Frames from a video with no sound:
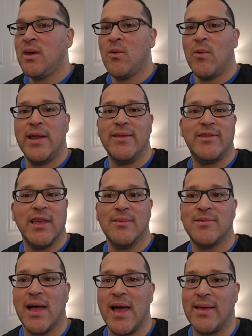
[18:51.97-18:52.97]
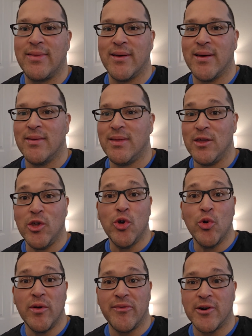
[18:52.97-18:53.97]
when it seems like the
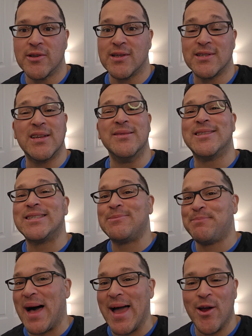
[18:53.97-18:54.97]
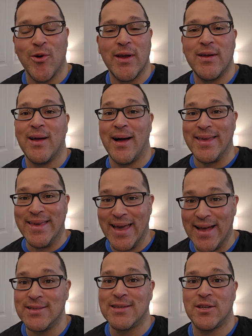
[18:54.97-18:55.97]
universe is conspiring
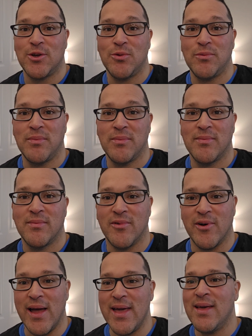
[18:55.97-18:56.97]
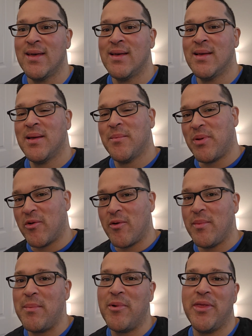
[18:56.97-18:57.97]
against you, right? But
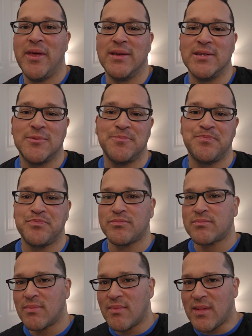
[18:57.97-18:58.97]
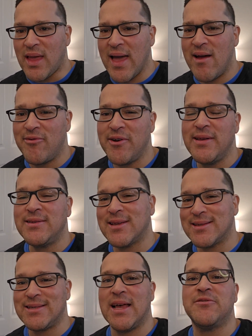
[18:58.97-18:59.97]
remember this. Every
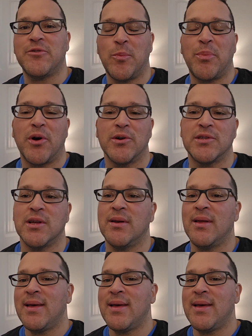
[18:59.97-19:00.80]
successful person